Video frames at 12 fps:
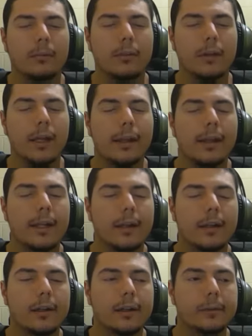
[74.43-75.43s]
See, I
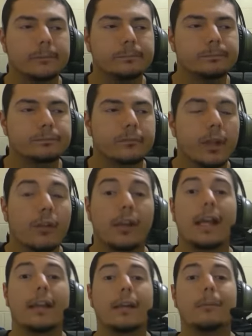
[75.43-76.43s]

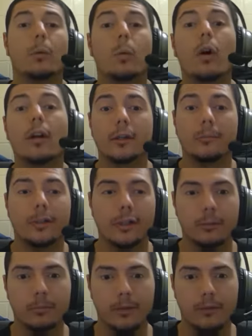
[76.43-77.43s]
think Milwaukee will be a
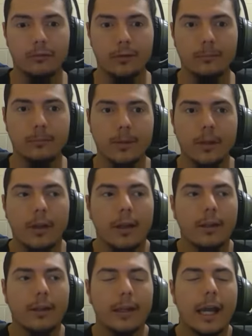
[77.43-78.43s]
good place for him.
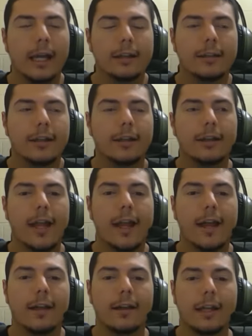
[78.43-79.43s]
See, I think
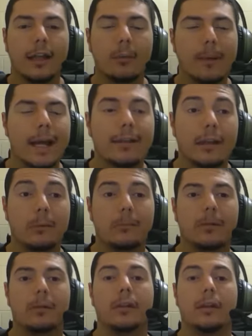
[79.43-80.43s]
that his passing
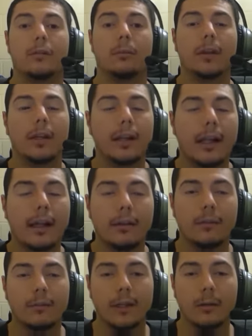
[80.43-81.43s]
ability is really going to
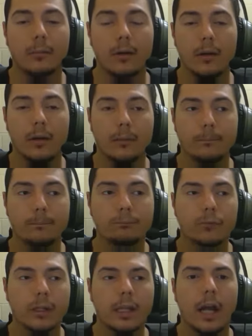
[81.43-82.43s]
elevate
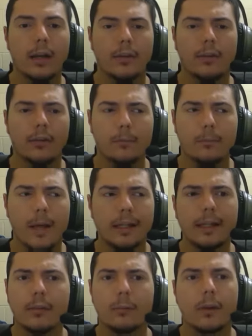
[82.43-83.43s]
Giannis. I
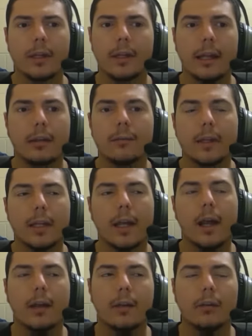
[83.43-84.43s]
think it's really going to elevate
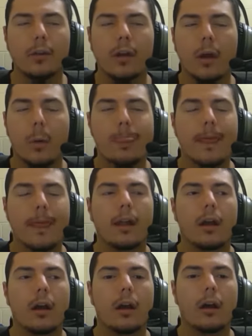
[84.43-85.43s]
Giannis, you know.
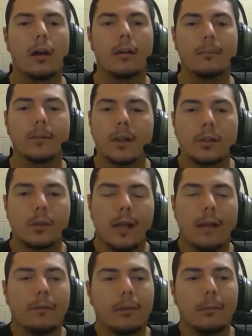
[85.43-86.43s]
You can
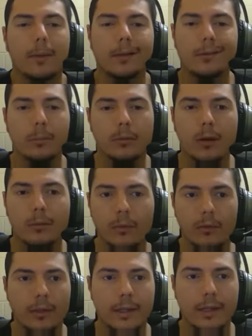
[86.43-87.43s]
obviously make triple
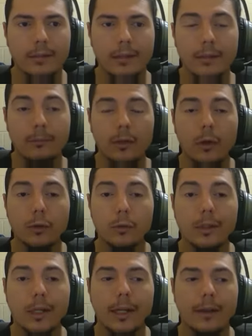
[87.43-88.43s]
doubles on that team, you know.
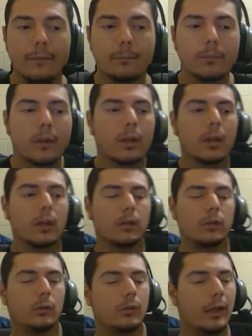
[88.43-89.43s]

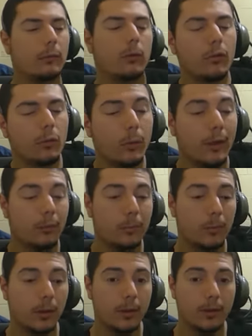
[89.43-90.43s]
You take Russell
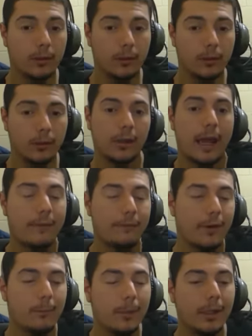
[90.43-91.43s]
Westbrook, have
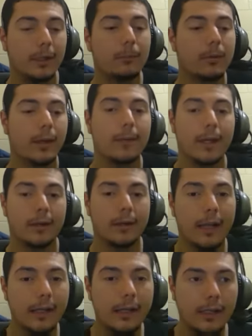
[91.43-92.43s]
him being the playmaker
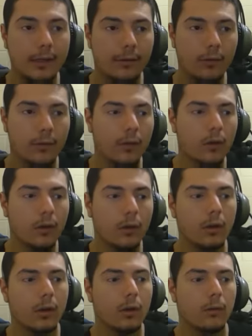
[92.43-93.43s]
that he is.
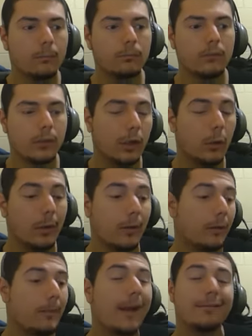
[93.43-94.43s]
You know,
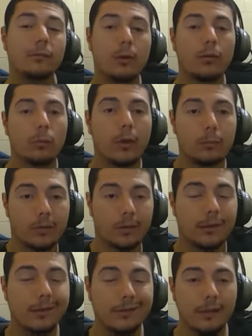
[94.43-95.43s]
imagine Russell Westbrook
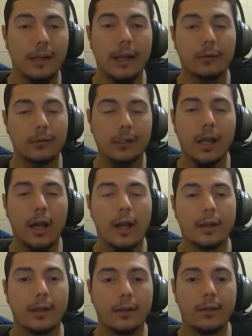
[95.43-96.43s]
dishing it out to
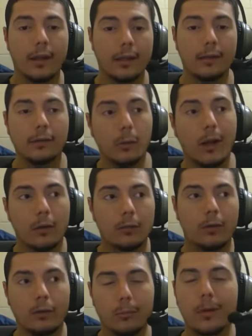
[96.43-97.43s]
Giannis, and then you got
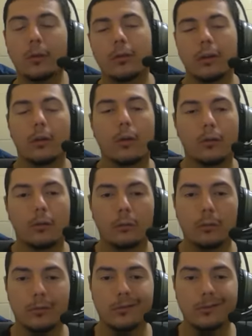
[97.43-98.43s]
Chris Middleton also
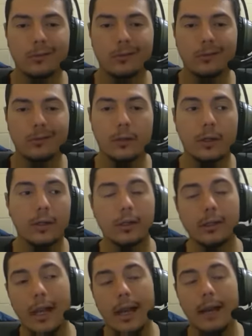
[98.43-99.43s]
who's a shooter, and then
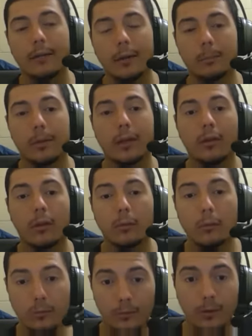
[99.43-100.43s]
you got Eric Bledsoe
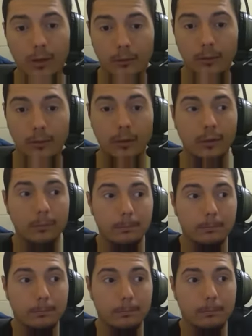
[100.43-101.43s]
who's a good
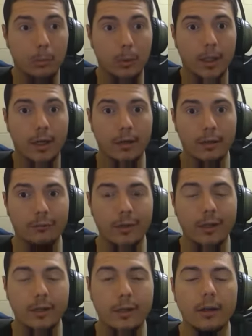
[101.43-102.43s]
point guard
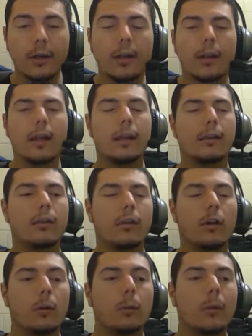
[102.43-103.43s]
defender. And
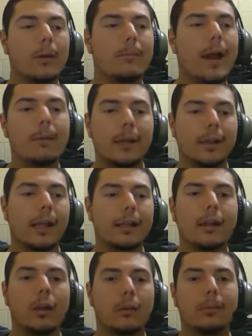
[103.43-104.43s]
so, in my opinion, I
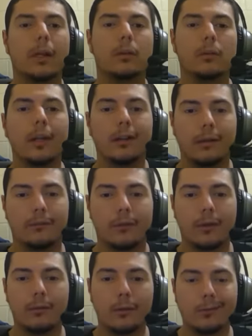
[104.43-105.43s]
think that would be a great team for
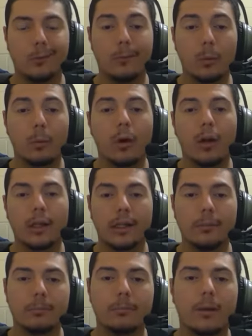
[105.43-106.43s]
him to join Milwaukee.
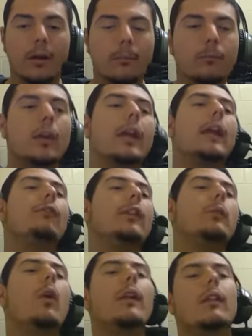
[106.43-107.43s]
If he
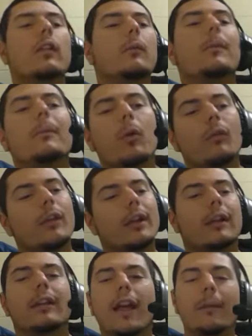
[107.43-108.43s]
wants a little bit more of like the
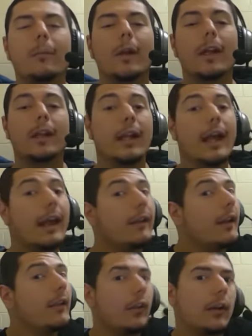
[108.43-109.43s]
limelight, LA
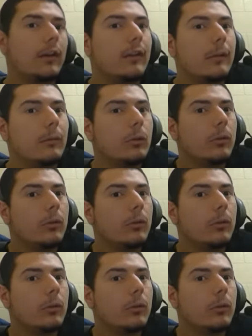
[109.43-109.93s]
is a good team too.